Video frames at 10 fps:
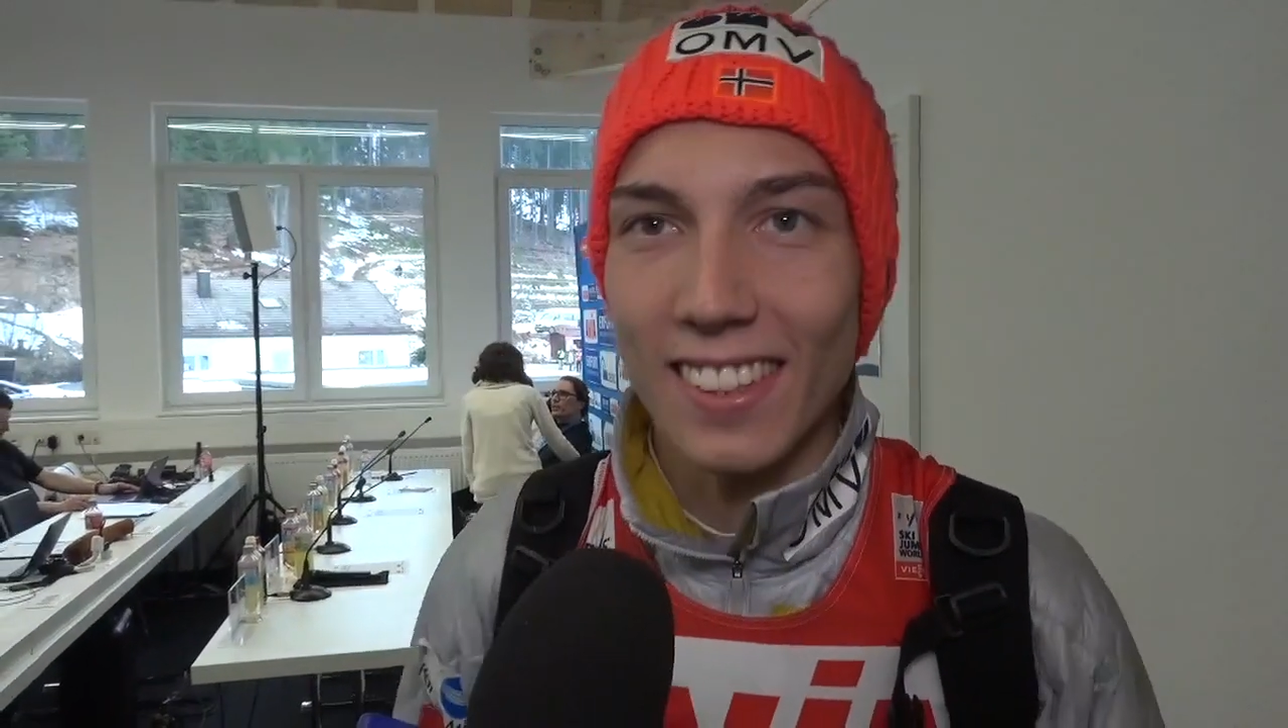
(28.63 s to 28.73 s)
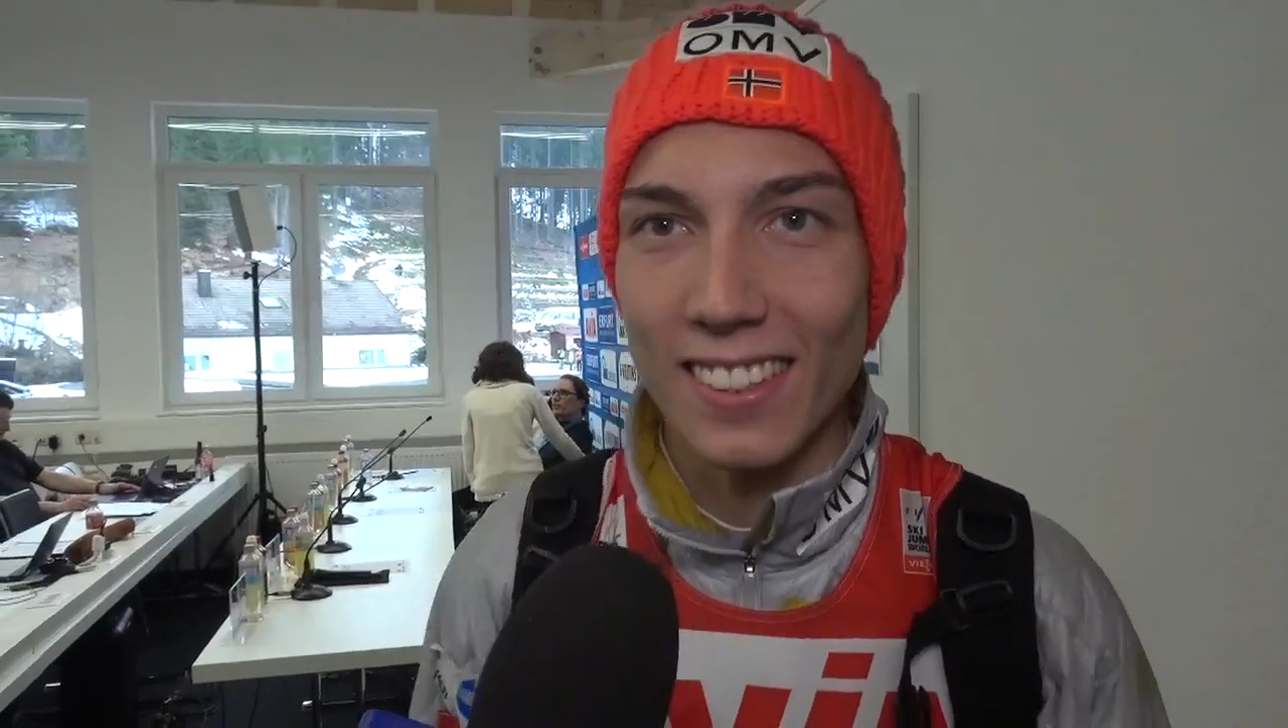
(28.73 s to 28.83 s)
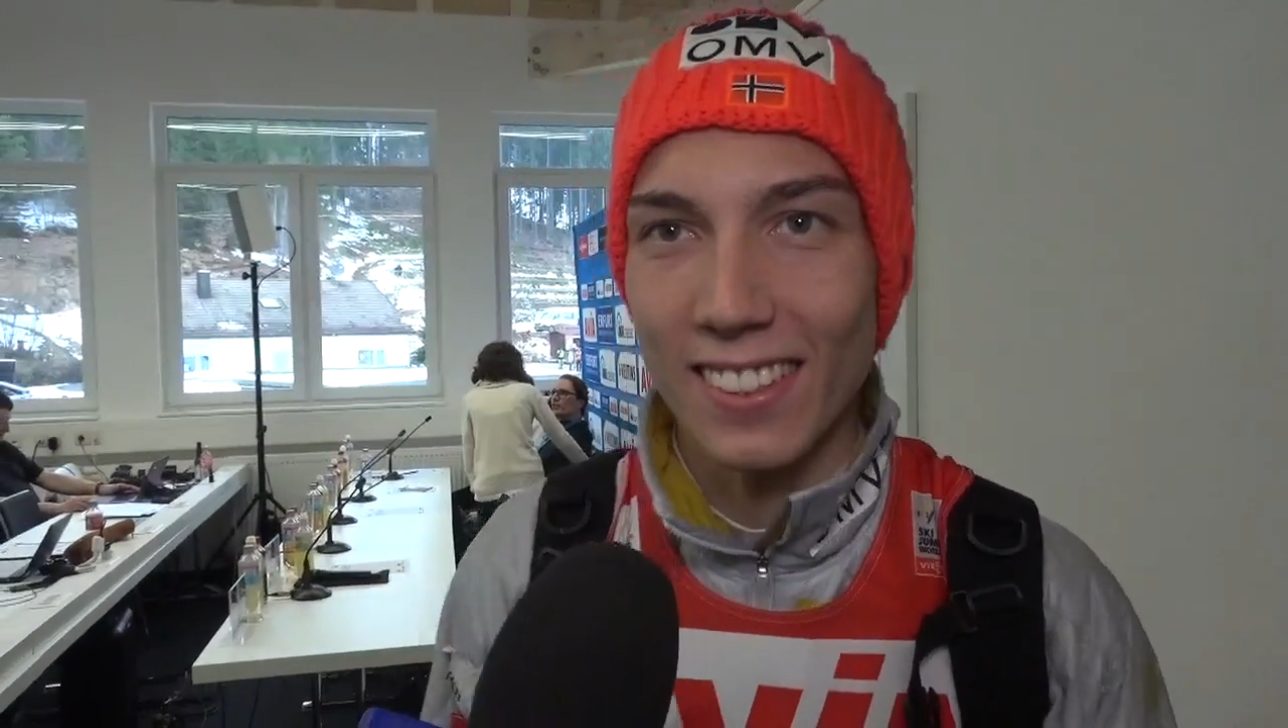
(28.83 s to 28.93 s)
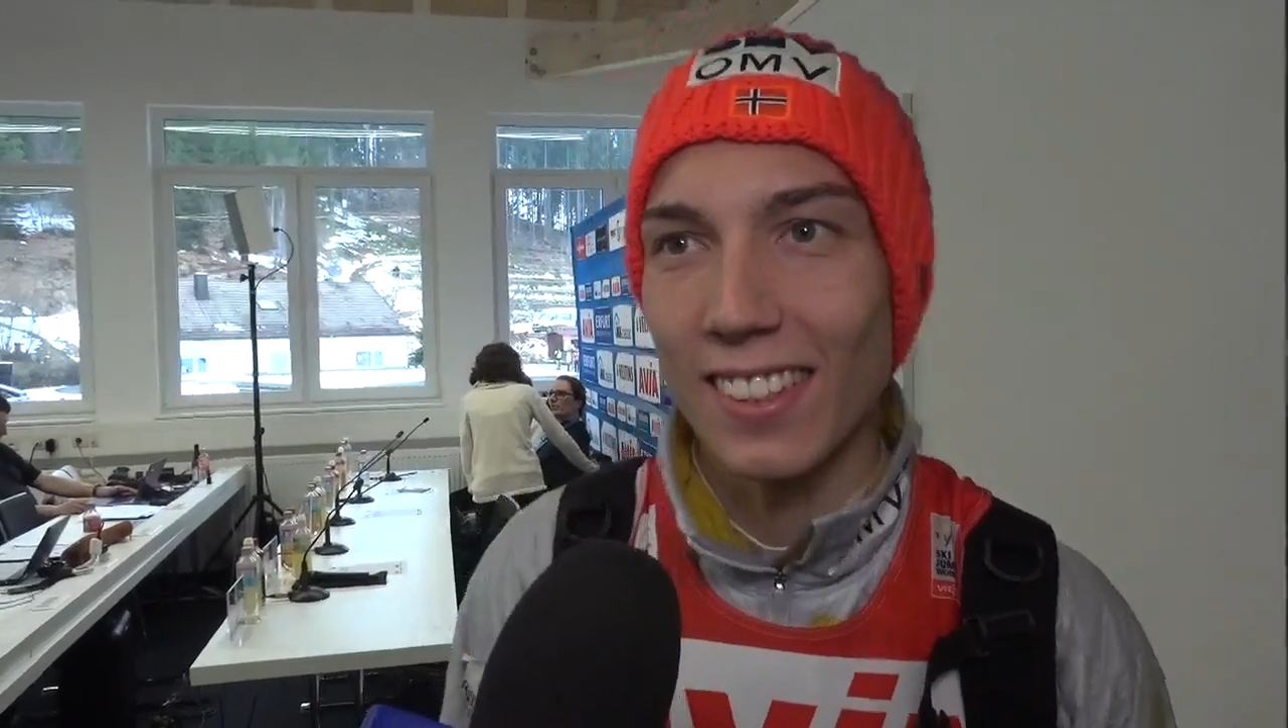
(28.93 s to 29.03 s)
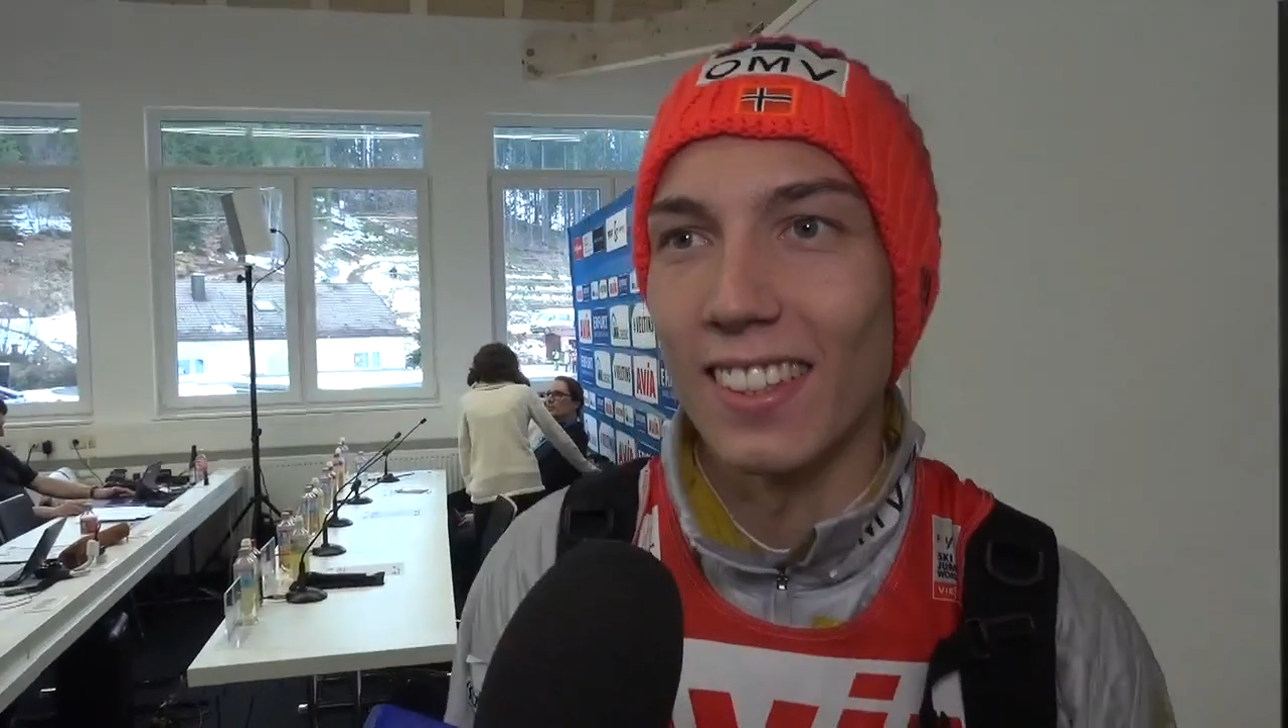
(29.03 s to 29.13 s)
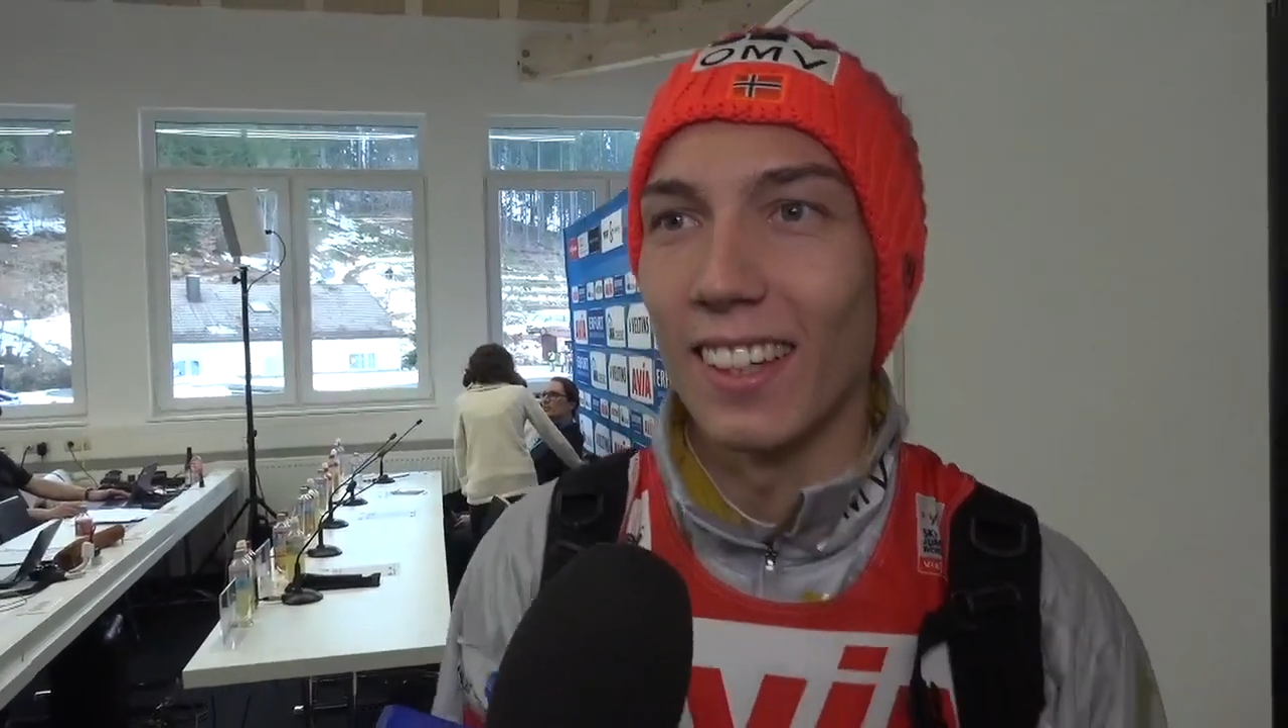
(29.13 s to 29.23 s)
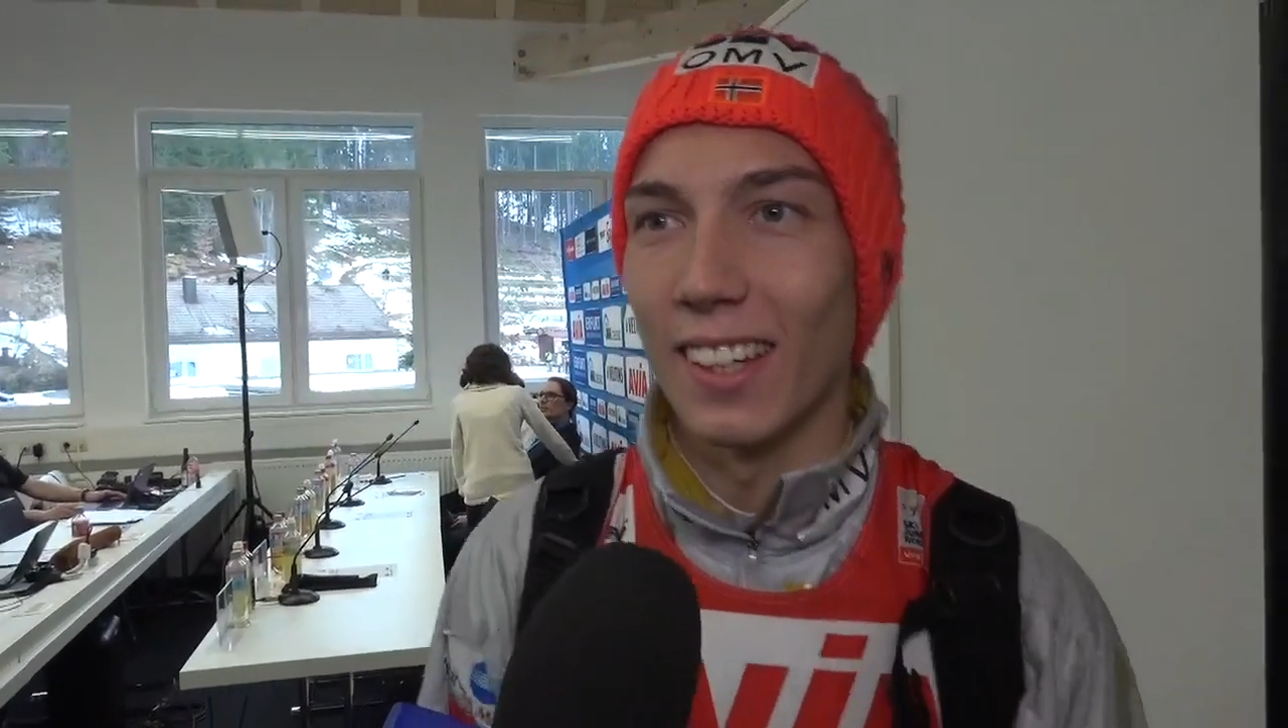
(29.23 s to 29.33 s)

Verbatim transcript: season in